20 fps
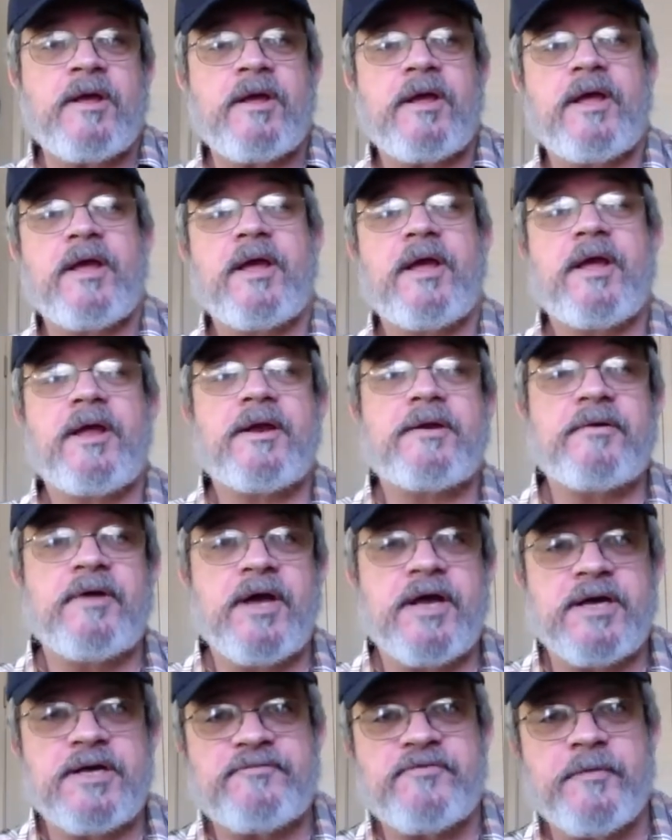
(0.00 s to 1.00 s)
And
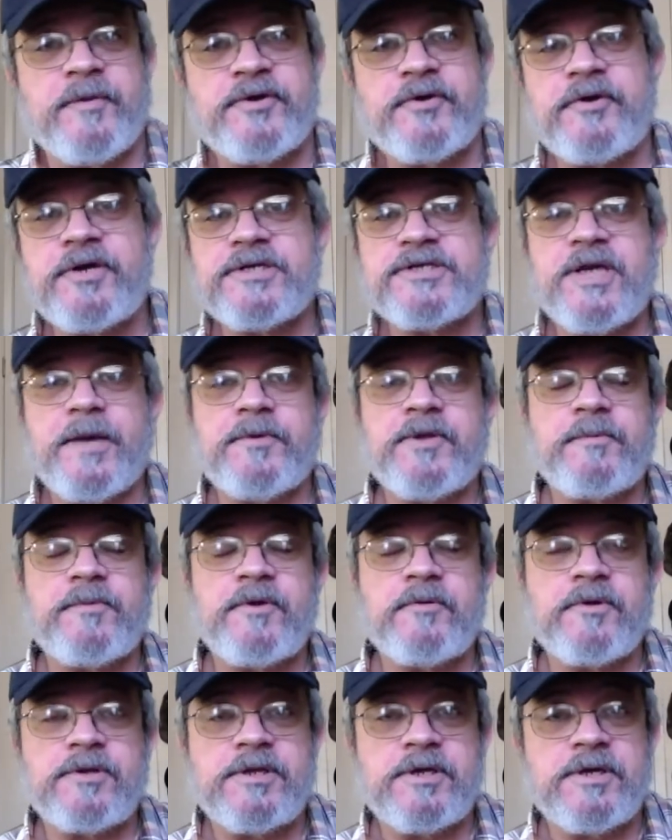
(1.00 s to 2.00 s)
for my duty assignment to
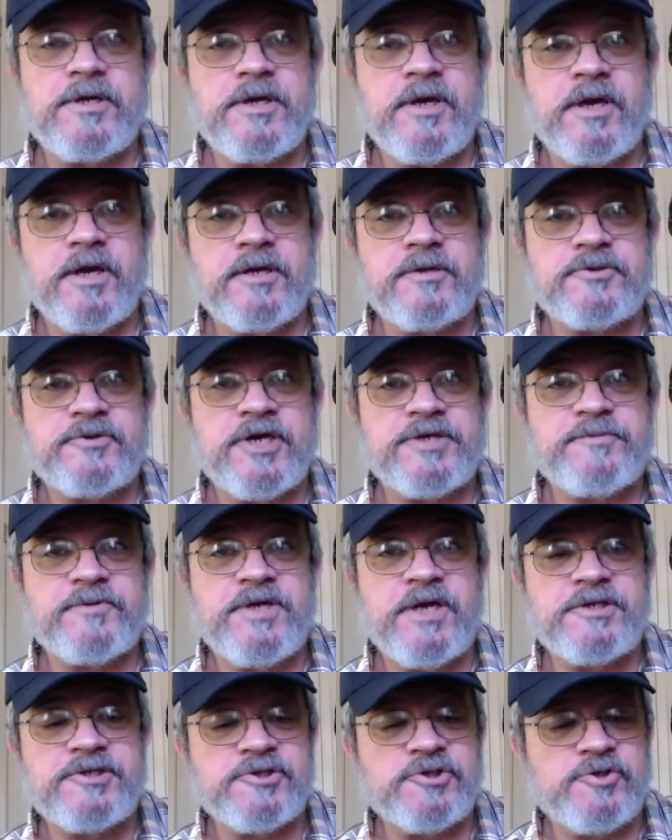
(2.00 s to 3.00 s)
be with the
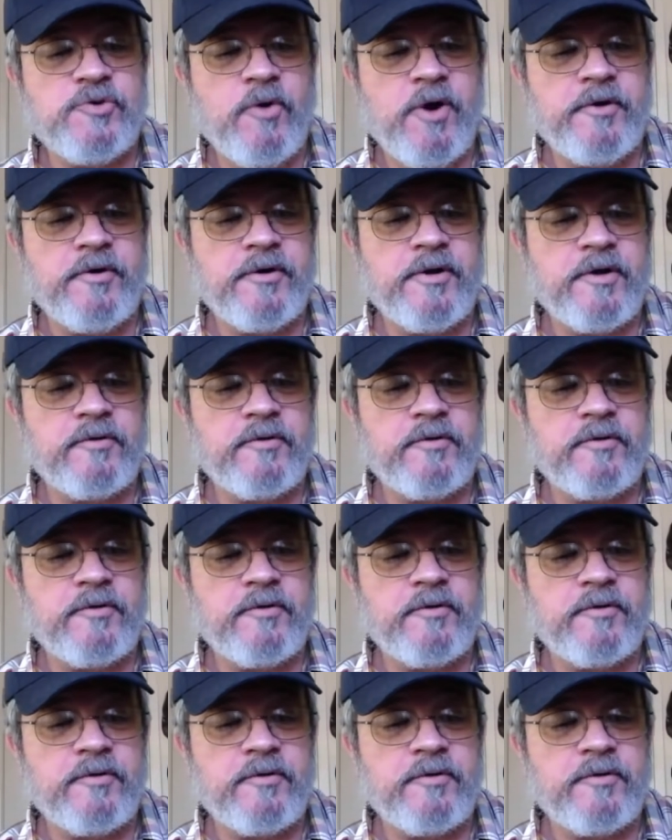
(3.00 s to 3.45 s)
transportation squadron,